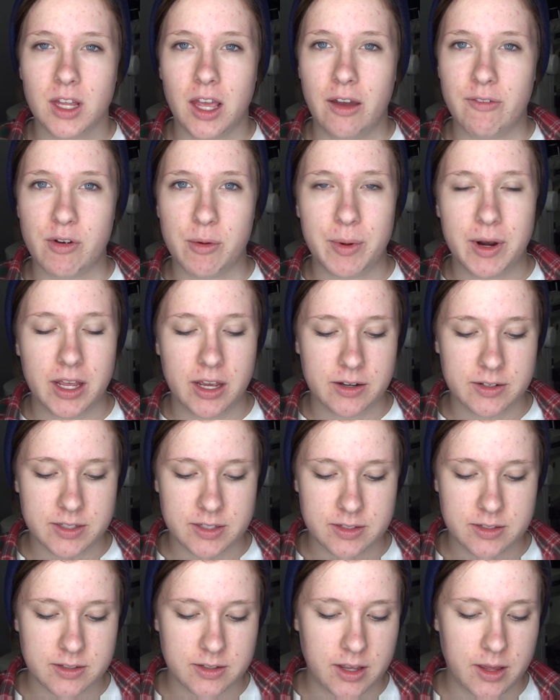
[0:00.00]
everybody
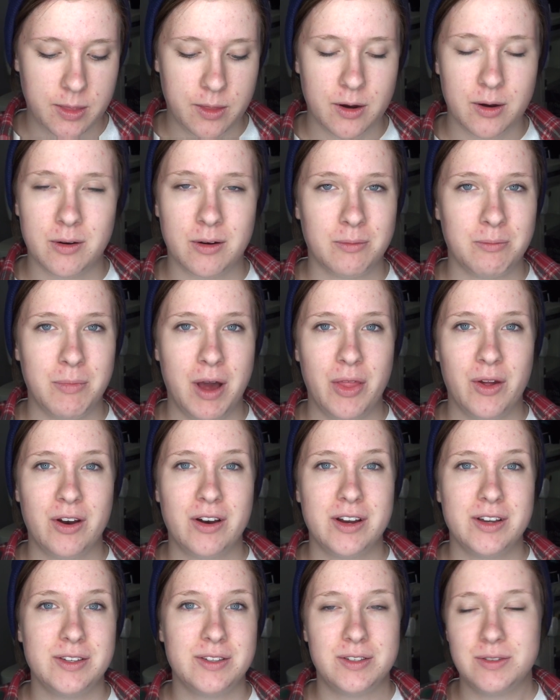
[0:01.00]
else and their mother
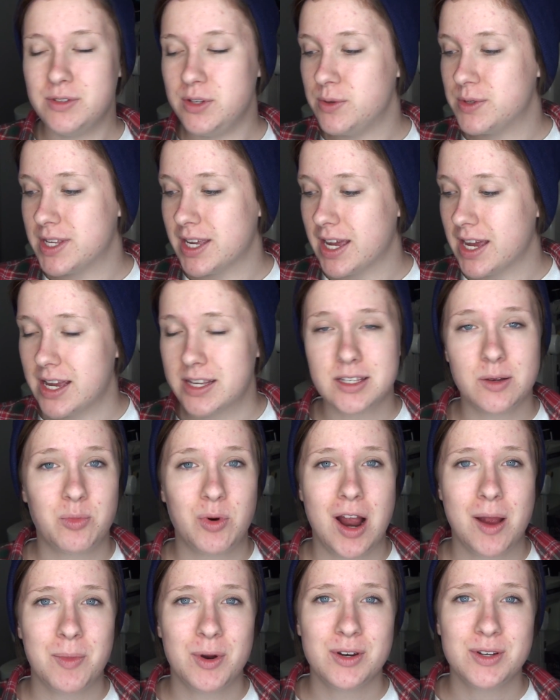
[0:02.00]
is using it as a
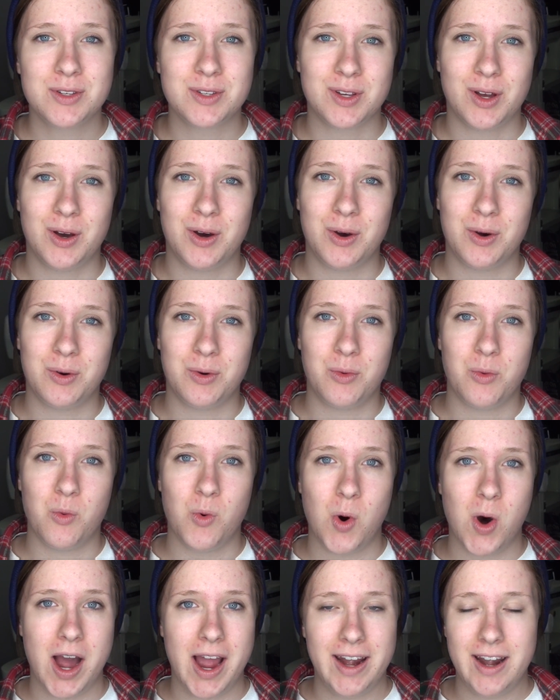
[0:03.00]
primer, so
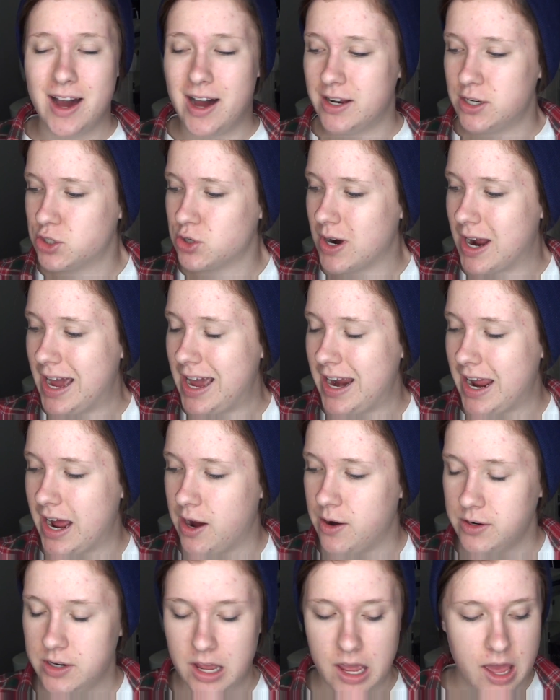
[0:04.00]
why not try it
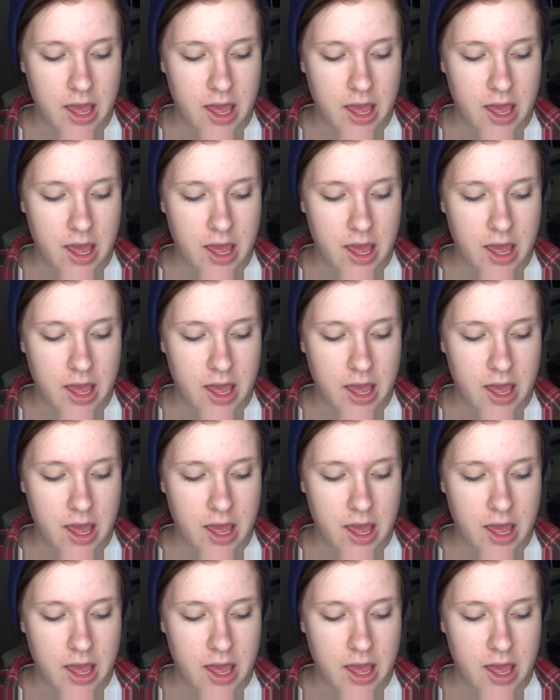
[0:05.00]
out? I'm